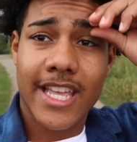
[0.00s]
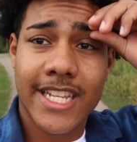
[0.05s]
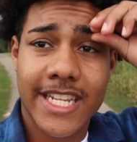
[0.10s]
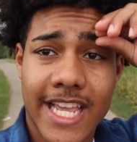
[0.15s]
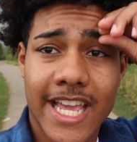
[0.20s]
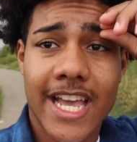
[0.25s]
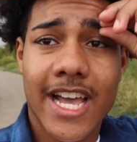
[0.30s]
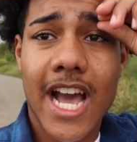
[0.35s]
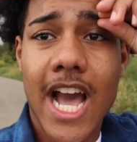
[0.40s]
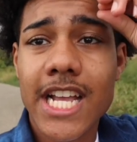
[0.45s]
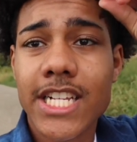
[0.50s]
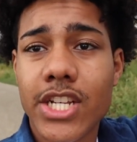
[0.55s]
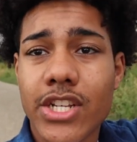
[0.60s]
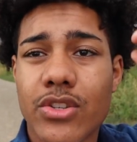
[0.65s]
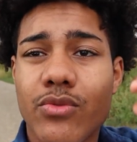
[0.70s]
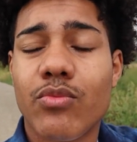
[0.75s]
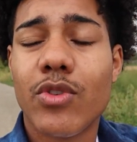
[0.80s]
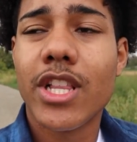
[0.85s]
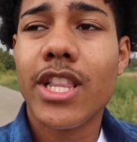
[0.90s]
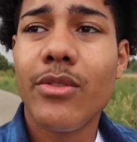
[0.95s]
And yeah, I
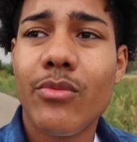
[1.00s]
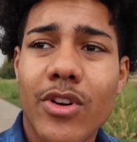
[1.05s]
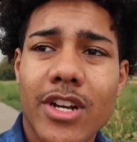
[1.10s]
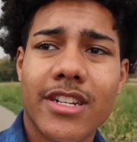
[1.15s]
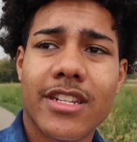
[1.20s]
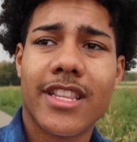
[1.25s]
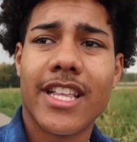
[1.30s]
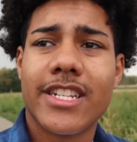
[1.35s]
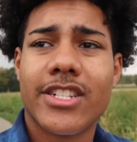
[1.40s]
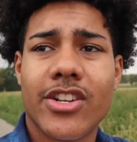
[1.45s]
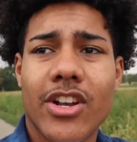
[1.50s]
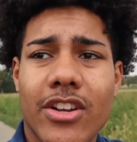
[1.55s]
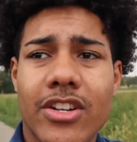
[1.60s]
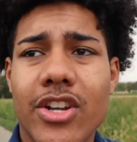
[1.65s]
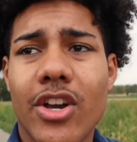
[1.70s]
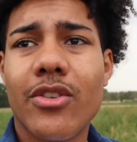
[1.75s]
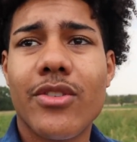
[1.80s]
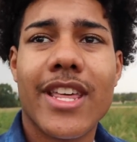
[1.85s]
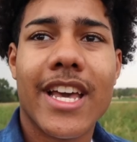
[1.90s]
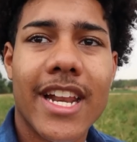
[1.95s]
just really want to let y'all
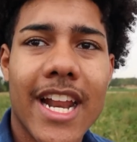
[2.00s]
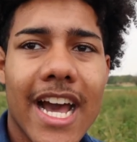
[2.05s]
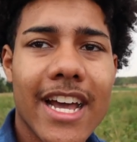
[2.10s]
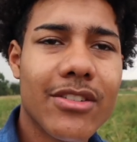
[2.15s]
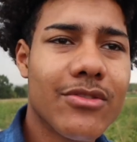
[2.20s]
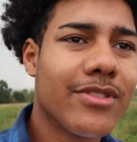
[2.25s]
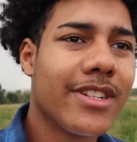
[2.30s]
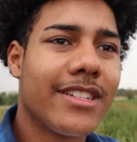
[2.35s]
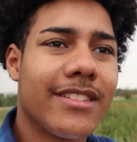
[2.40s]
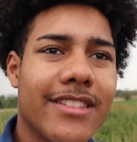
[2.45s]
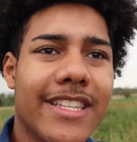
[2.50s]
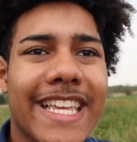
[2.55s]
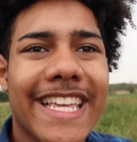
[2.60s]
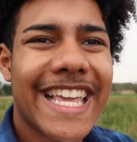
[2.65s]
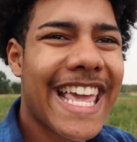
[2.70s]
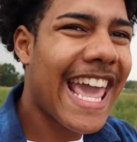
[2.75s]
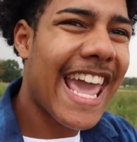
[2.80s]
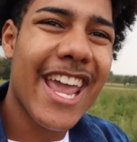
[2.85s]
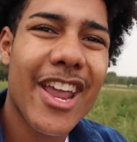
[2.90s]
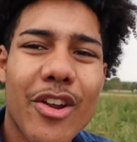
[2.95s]
know that I don't
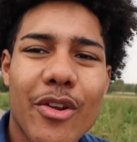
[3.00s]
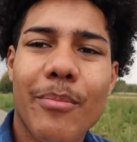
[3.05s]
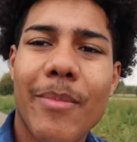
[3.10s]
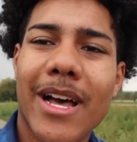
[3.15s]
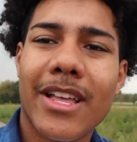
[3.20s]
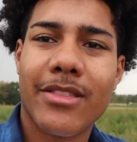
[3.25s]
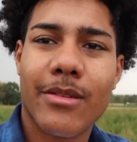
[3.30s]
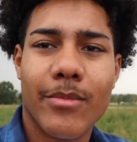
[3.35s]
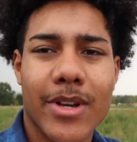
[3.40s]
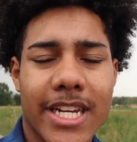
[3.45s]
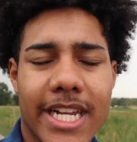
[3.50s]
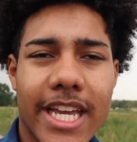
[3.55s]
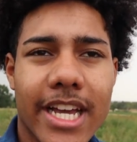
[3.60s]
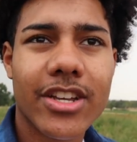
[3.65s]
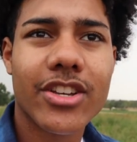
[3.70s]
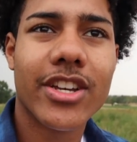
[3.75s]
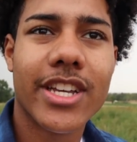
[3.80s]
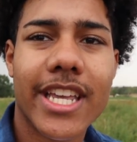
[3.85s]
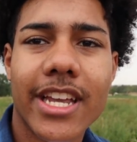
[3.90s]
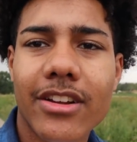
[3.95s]
care about the money.
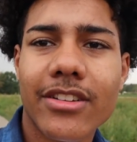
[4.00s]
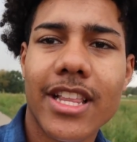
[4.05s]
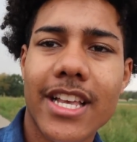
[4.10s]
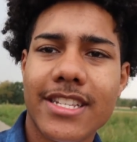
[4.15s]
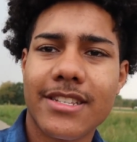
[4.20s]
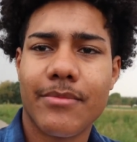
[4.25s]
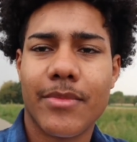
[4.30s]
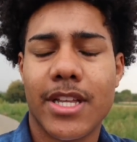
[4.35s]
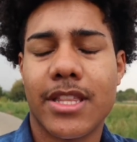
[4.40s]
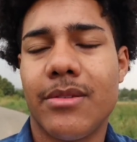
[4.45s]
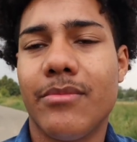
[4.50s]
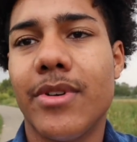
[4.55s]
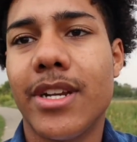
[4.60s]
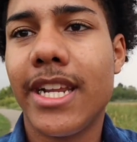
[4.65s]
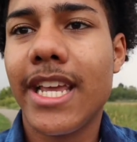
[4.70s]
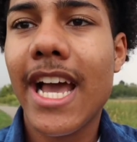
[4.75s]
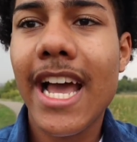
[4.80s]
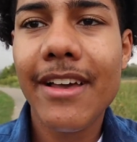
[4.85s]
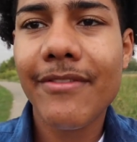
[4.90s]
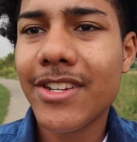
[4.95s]
I could care less about the
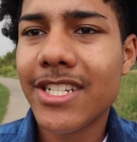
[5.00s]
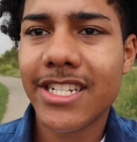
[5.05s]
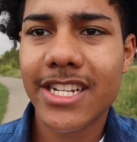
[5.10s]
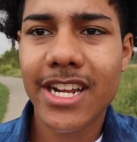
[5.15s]
money. I have a